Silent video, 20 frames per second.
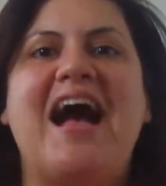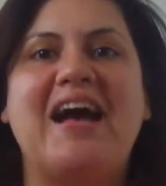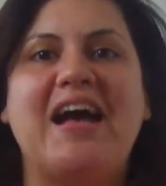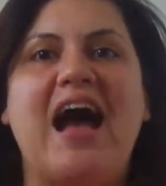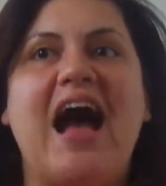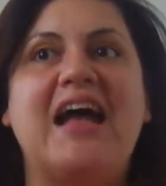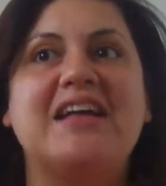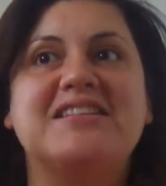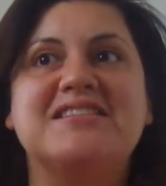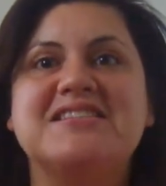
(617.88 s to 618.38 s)

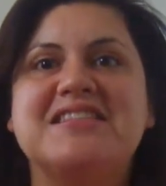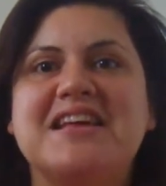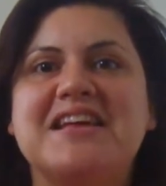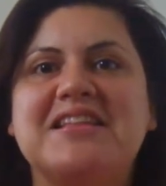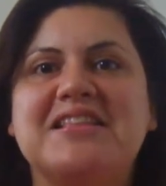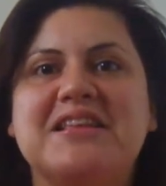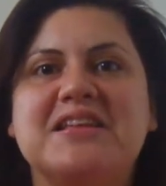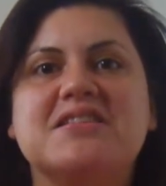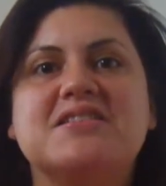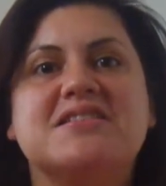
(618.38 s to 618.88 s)
I just
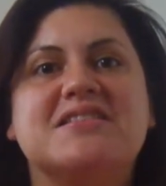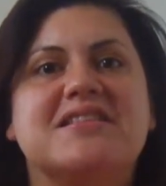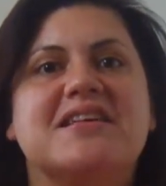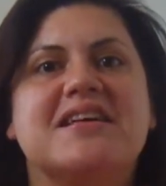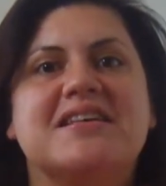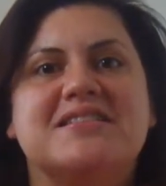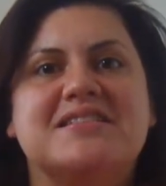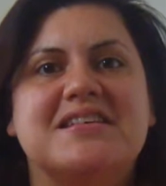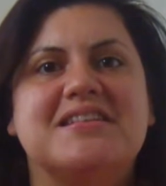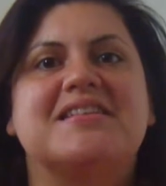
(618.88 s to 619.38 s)
think this
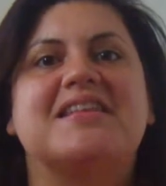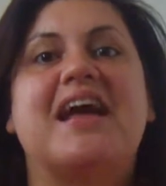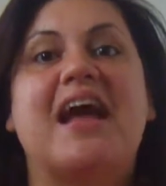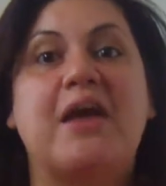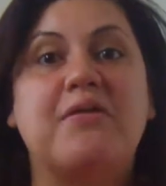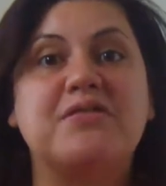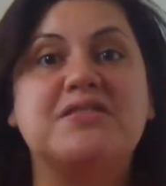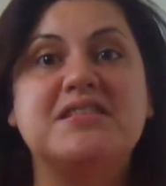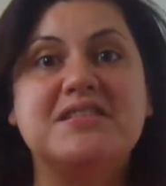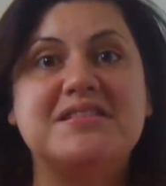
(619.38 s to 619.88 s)
is
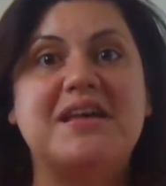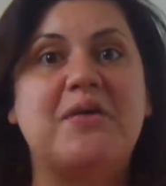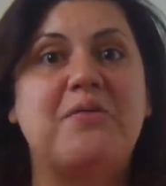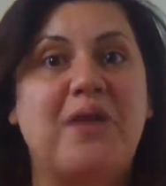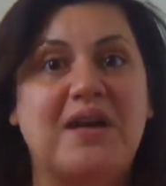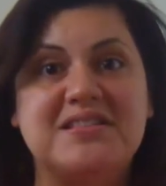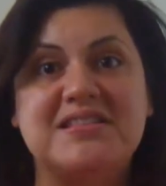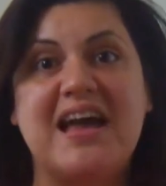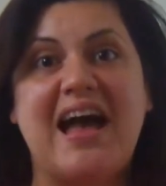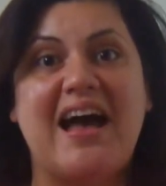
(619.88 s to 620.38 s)
ever since I
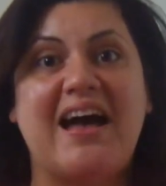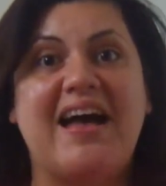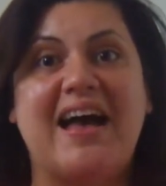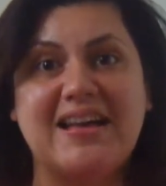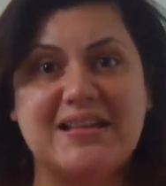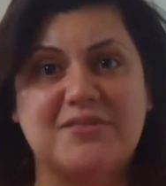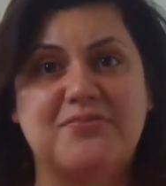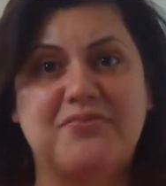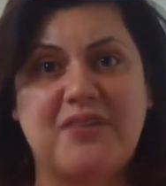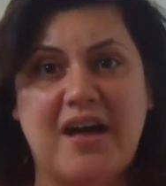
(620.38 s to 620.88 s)
watched
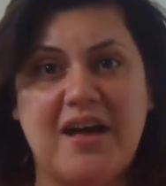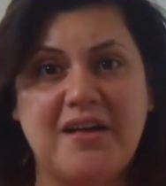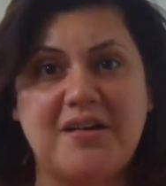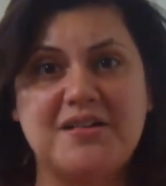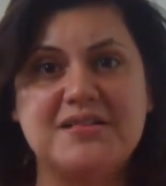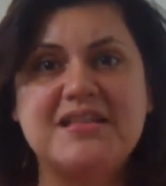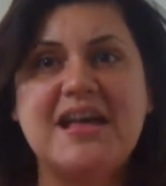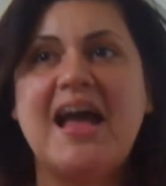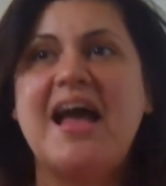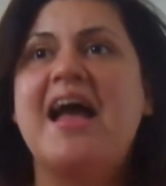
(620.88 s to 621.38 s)

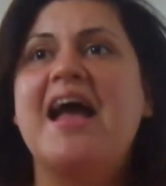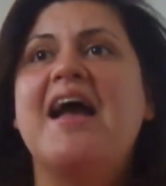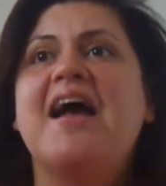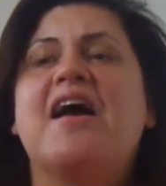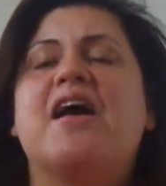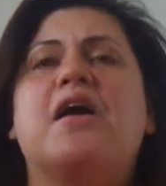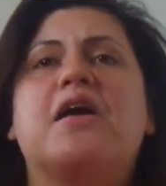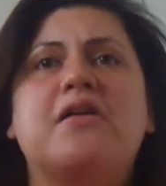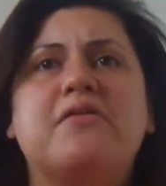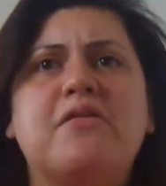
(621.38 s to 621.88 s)
X-Files,
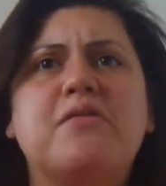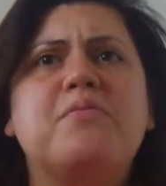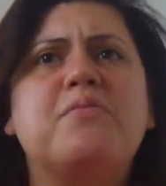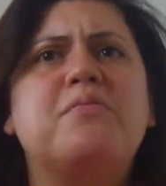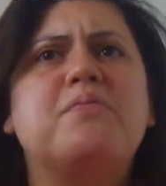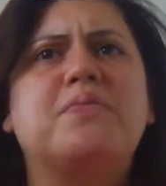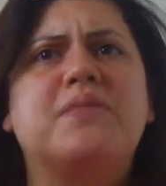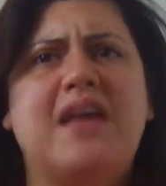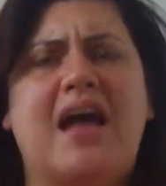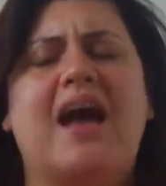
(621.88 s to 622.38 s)

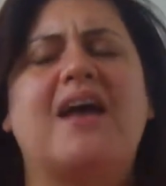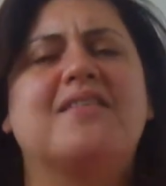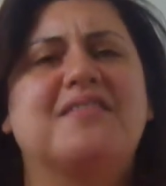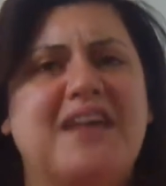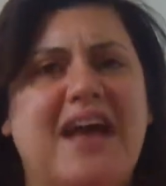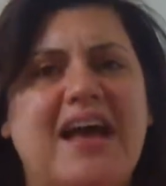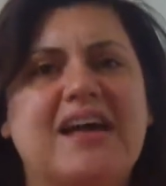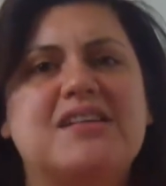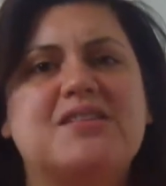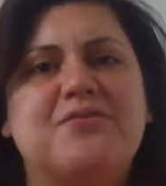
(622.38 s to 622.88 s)

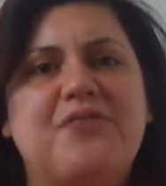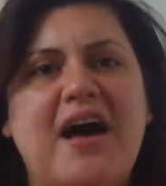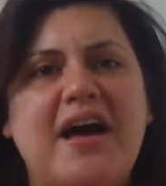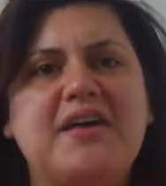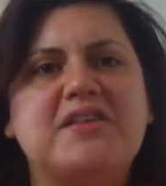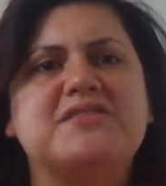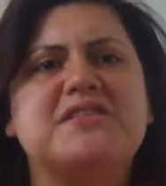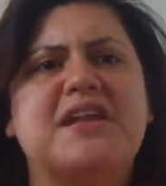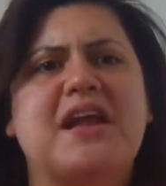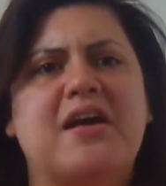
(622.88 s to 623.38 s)

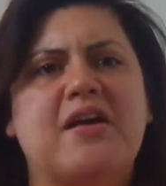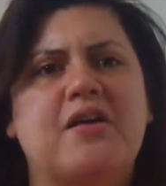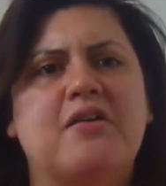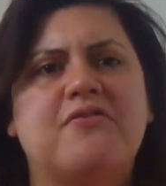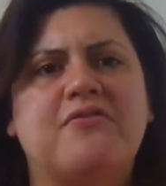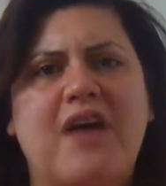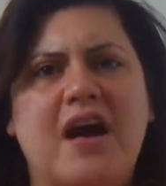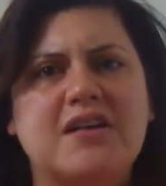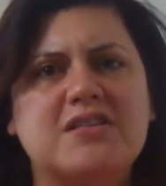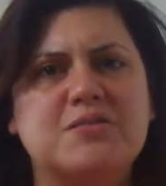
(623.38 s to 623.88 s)
X-Files, and I heard
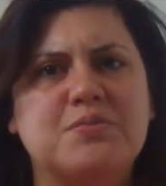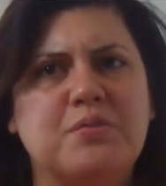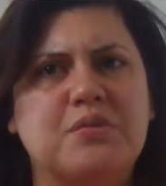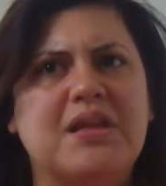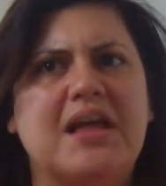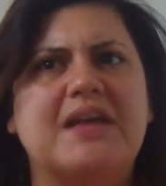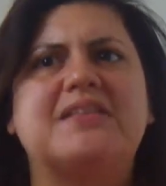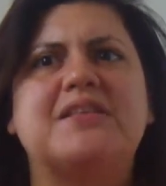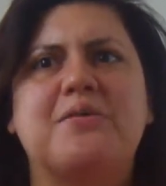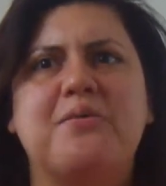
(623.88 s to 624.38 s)
Fox,
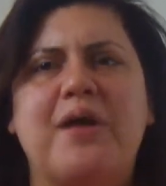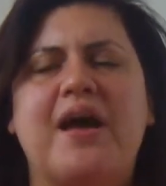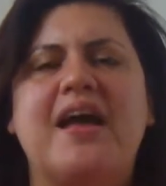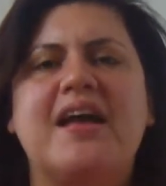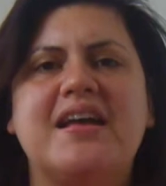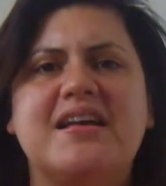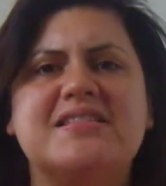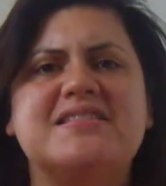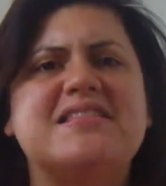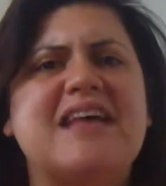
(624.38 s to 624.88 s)
like the
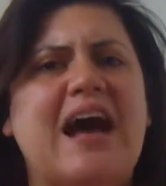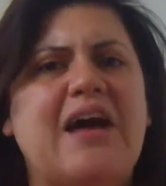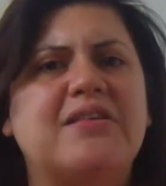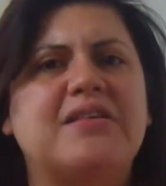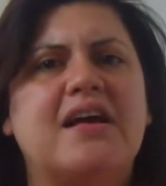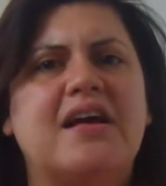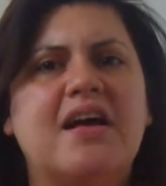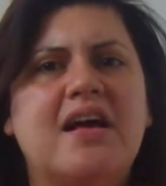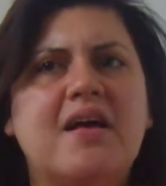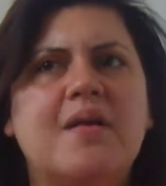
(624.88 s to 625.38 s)
way it
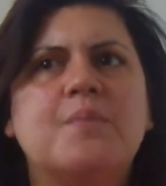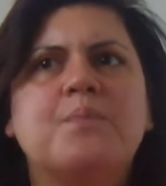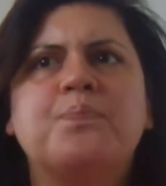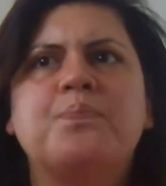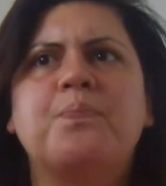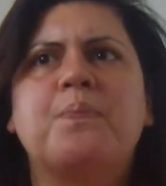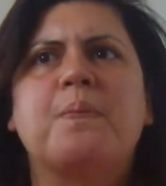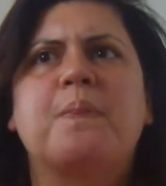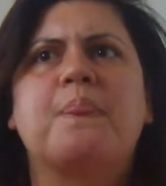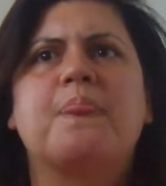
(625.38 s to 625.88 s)
sounds,
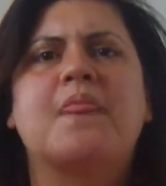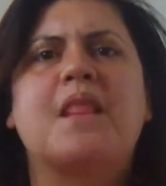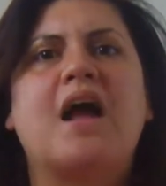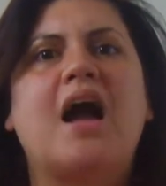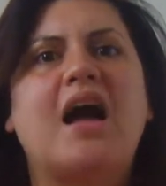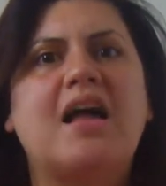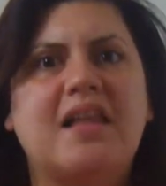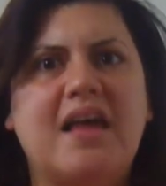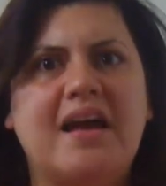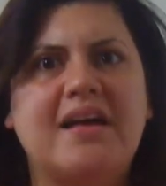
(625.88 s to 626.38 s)

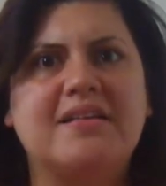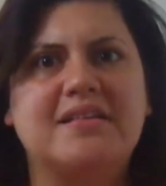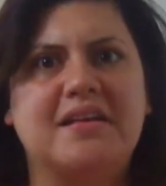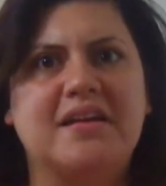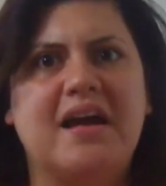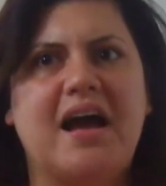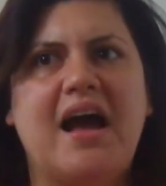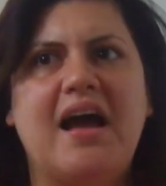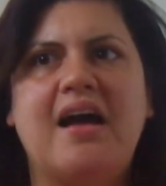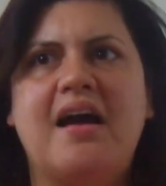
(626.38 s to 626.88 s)
I liked
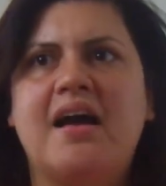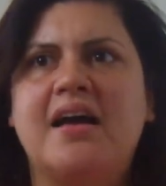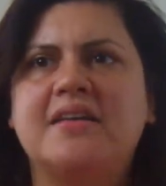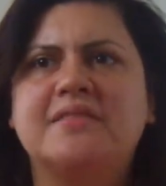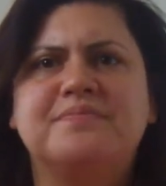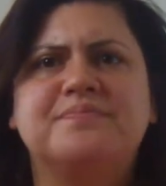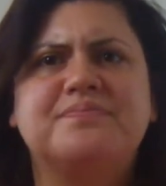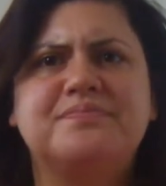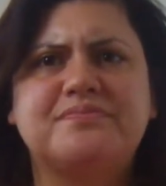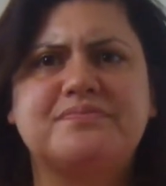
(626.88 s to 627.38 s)
it. I
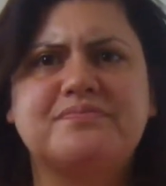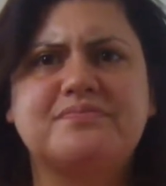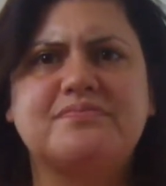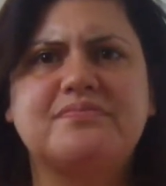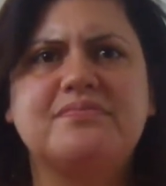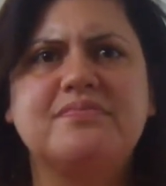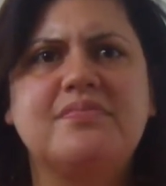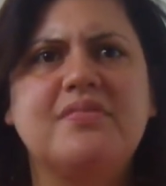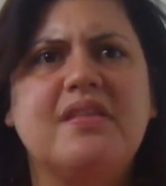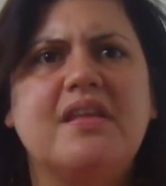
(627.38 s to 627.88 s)

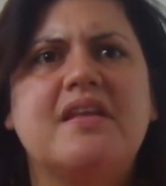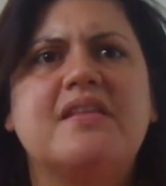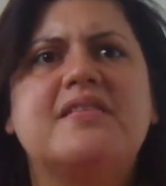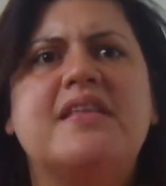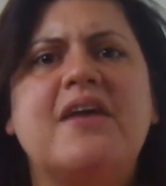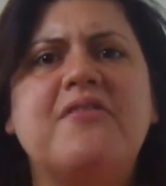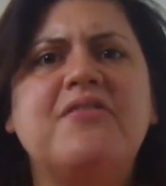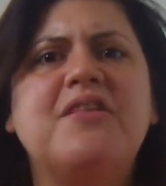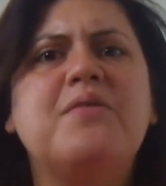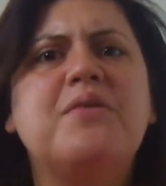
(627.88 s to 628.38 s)

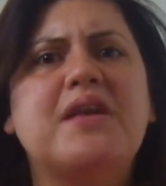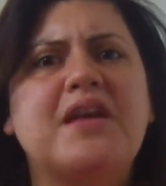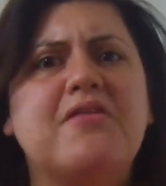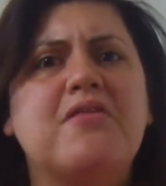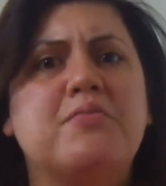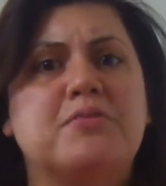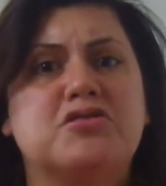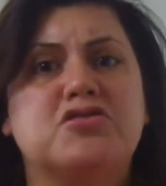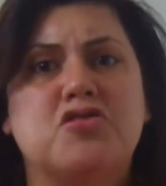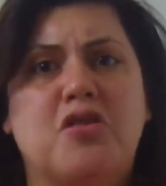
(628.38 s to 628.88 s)
definitely would give
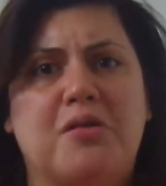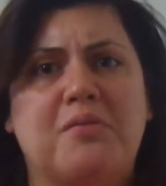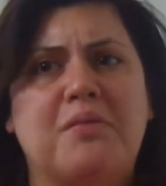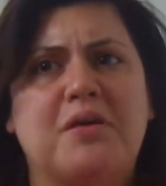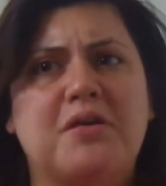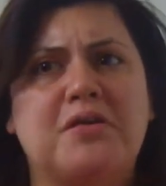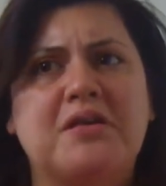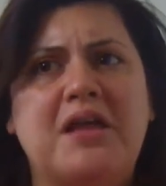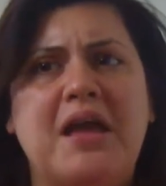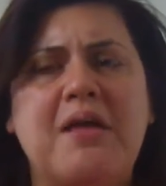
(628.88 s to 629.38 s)
him a strong
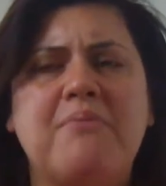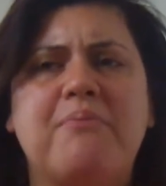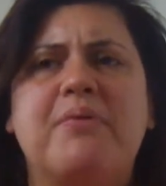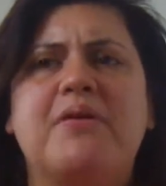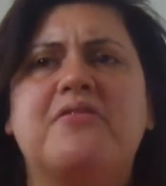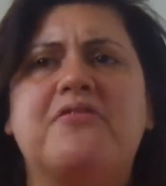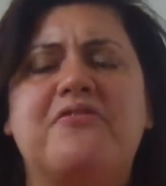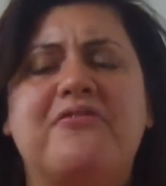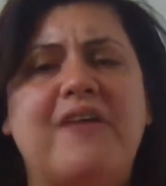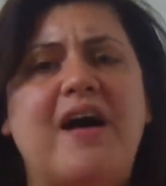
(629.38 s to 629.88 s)
middle name,
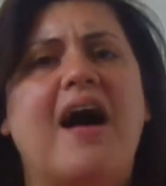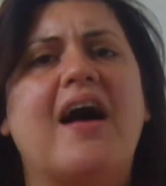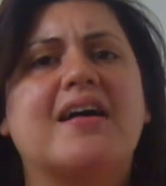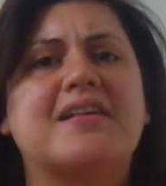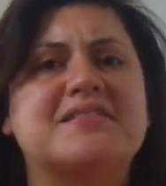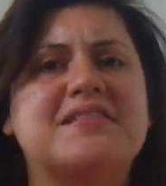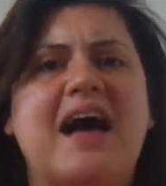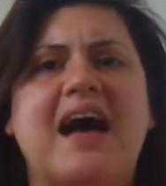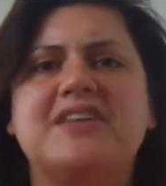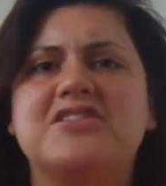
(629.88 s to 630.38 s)
but
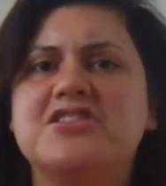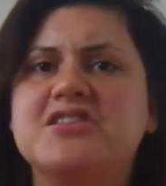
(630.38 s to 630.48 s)
Fox, I